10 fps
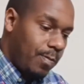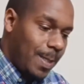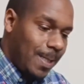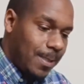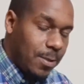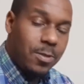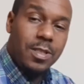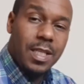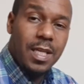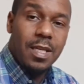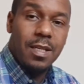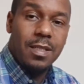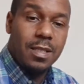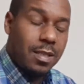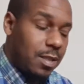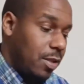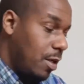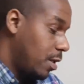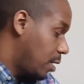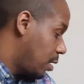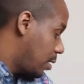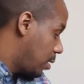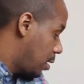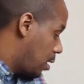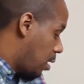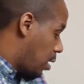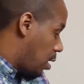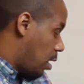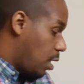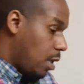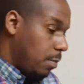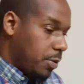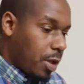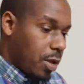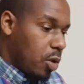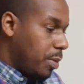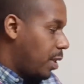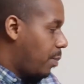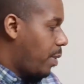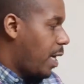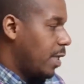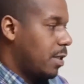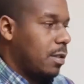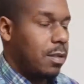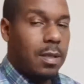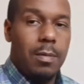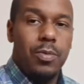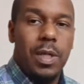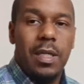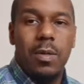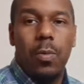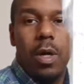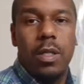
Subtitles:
So yeah, let's get started. Started opening the box. Comes with like the warranty